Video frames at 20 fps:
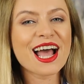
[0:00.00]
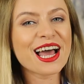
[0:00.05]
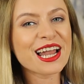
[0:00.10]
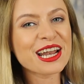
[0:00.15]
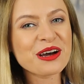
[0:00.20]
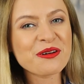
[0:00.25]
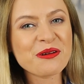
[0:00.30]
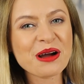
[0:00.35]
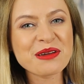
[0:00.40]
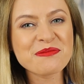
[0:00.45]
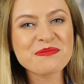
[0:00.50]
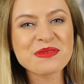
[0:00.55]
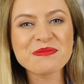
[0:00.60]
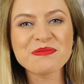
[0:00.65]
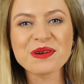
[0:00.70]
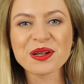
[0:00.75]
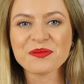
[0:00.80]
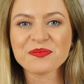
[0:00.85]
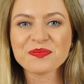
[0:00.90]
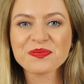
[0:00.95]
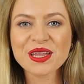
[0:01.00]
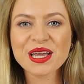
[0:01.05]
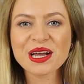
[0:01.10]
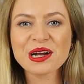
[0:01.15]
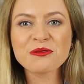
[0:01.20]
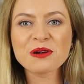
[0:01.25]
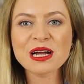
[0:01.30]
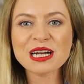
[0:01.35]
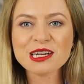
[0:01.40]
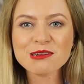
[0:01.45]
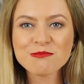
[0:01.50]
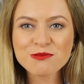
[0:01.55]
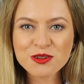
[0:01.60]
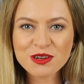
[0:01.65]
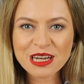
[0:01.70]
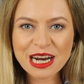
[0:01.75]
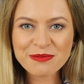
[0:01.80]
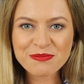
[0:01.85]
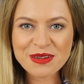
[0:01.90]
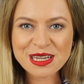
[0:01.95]
Hello I'm people! Welcome to
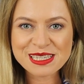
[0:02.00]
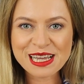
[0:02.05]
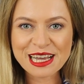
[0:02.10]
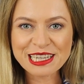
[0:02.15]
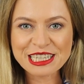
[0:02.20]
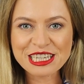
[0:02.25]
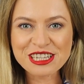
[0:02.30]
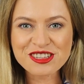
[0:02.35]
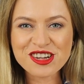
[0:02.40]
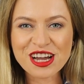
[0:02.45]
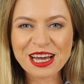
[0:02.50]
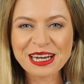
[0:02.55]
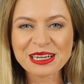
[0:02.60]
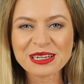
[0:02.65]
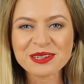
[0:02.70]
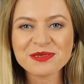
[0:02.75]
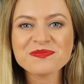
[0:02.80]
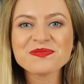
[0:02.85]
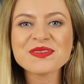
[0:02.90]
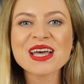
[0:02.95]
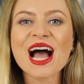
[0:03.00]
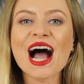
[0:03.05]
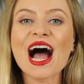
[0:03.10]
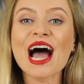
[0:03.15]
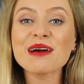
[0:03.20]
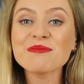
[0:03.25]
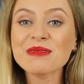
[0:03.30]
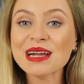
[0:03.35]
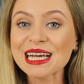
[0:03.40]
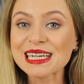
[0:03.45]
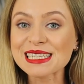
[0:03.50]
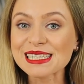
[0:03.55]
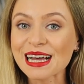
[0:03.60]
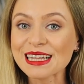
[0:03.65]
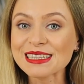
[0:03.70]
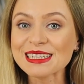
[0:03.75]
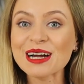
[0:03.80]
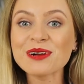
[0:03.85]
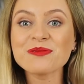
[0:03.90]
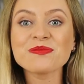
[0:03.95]
GrapExciting channel. I'm
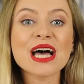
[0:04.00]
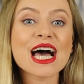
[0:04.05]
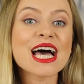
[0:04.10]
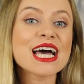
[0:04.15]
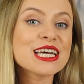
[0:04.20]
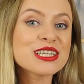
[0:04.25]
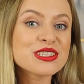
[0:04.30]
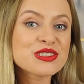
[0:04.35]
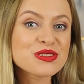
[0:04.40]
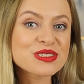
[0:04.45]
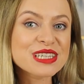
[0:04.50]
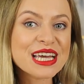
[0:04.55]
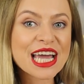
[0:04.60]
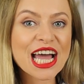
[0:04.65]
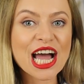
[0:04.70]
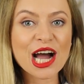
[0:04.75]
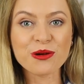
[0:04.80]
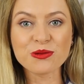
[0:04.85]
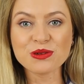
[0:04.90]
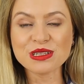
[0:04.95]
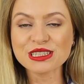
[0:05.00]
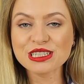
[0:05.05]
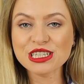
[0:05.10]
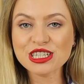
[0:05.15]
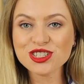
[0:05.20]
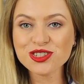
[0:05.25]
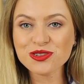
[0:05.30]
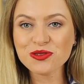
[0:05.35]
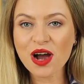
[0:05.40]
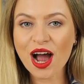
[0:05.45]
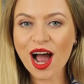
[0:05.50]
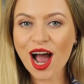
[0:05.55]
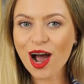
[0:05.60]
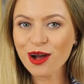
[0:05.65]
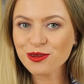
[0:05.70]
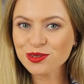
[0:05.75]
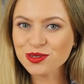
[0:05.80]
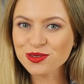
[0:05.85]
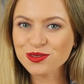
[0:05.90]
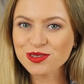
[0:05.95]
Alexandra and today I will teach you
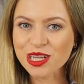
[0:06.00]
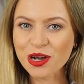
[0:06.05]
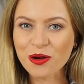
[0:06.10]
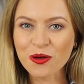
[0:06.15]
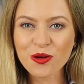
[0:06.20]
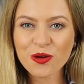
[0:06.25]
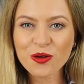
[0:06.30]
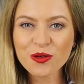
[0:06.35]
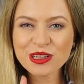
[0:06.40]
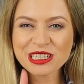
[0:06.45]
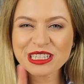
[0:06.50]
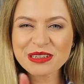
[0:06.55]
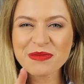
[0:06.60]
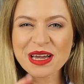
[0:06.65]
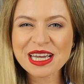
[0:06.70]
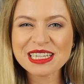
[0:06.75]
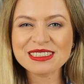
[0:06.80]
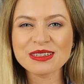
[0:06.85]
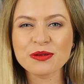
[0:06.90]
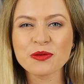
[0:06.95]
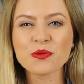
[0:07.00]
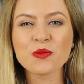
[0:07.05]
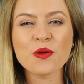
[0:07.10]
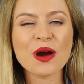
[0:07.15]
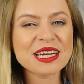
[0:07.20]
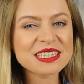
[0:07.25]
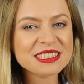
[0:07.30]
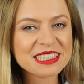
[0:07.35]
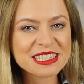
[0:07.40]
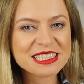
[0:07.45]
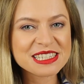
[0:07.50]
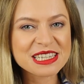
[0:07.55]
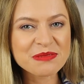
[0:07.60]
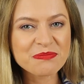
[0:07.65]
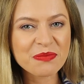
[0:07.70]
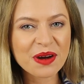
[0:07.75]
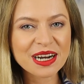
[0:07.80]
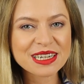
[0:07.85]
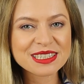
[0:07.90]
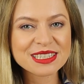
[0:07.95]
how to do the ultimate wine tasting
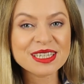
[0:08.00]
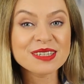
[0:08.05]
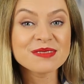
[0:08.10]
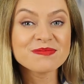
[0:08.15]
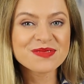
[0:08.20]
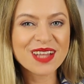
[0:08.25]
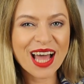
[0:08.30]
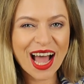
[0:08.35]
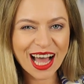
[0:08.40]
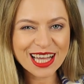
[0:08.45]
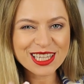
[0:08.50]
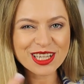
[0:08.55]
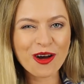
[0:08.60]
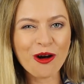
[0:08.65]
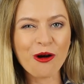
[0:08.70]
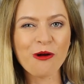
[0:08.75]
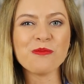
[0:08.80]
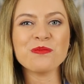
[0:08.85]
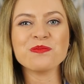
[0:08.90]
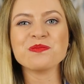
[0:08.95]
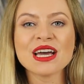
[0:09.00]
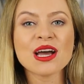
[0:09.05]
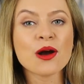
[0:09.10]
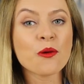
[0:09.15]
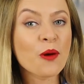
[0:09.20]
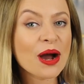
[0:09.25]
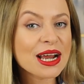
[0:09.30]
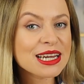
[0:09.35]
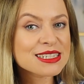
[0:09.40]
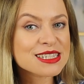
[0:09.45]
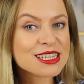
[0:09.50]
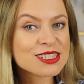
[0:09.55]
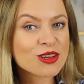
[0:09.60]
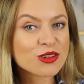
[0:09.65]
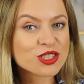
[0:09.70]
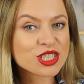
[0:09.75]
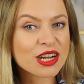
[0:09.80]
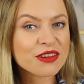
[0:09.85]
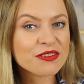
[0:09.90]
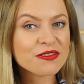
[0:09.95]
party at home. Wine is a
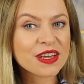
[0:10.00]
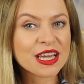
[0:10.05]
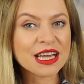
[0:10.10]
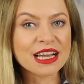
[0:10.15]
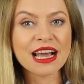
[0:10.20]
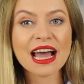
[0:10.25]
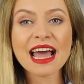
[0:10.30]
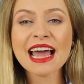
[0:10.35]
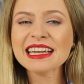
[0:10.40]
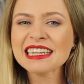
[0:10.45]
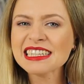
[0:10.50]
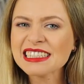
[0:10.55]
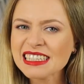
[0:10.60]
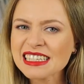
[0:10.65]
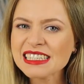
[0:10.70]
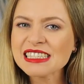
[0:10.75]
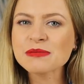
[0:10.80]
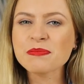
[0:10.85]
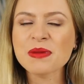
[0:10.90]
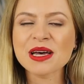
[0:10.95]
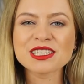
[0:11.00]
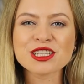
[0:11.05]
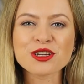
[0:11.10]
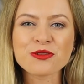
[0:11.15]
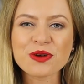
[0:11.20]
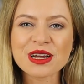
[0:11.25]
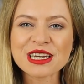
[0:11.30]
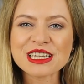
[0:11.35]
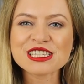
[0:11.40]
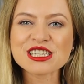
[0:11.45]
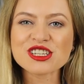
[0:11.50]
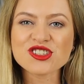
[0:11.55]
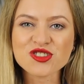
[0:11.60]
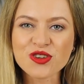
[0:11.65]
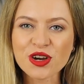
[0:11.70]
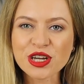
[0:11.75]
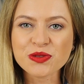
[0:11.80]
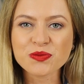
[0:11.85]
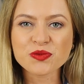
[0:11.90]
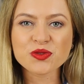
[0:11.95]
social thing and it is better when it's
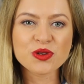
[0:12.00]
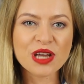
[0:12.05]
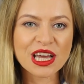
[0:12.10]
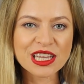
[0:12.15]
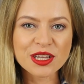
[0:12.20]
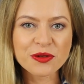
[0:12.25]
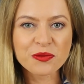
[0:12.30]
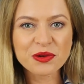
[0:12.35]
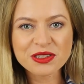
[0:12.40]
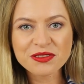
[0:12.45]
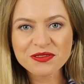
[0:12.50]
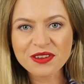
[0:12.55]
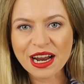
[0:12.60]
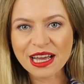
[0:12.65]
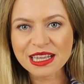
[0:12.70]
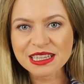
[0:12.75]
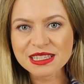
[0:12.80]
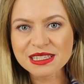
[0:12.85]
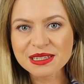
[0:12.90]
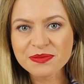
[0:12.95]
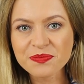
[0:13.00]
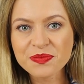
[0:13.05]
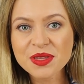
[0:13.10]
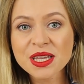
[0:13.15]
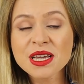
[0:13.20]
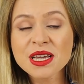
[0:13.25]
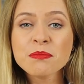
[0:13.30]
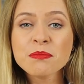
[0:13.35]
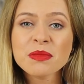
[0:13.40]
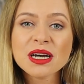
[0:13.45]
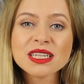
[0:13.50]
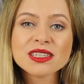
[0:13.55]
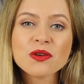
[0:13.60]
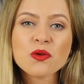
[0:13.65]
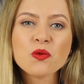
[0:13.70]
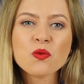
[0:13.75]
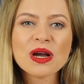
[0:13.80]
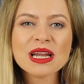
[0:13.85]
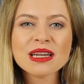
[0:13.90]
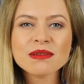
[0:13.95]
enjoyed together with friends. But
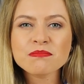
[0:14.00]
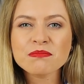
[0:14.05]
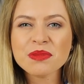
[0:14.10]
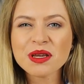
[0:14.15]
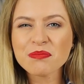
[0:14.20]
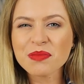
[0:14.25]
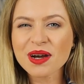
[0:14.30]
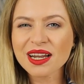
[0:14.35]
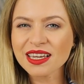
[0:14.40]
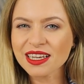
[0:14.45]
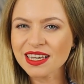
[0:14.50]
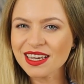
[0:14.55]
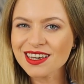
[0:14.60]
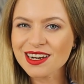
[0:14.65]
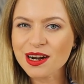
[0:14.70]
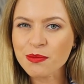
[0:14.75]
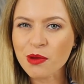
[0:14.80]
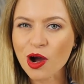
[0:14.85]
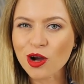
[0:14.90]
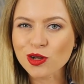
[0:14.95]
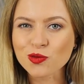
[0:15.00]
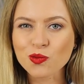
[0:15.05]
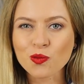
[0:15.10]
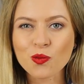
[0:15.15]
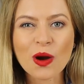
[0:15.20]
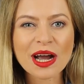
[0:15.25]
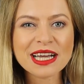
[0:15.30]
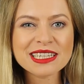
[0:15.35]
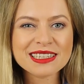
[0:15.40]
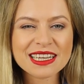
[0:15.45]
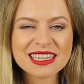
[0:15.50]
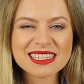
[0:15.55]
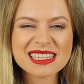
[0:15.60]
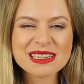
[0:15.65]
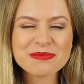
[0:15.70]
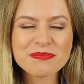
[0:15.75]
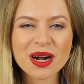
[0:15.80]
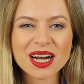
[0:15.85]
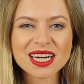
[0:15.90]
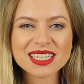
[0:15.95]
when people hear about wine
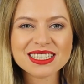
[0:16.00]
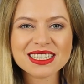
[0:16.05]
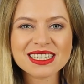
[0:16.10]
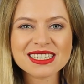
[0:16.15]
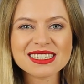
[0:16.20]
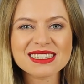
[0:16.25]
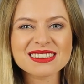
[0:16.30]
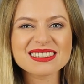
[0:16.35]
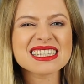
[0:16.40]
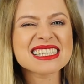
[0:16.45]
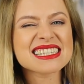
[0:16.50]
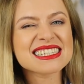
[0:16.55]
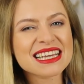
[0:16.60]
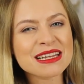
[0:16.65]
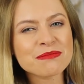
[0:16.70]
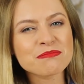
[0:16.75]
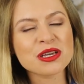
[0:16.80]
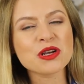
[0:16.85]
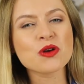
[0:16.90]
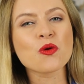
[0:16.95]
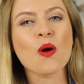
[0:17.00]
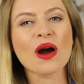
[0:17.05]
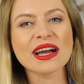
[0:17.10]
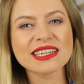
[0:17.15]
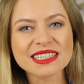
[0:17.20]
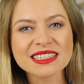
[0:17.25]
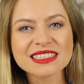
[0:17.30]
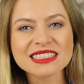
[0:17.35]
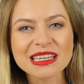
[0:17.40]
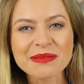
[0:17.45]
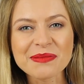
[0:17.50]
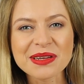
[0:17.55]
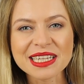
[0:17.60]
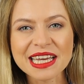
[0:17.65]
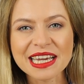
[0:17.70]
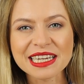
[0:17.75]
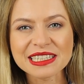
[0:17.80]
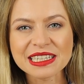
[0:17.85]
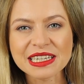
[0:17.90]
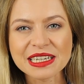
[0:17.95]
tasting parties, this can be quite
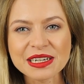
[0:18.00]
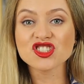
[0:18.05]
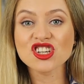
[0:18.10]
intimidating.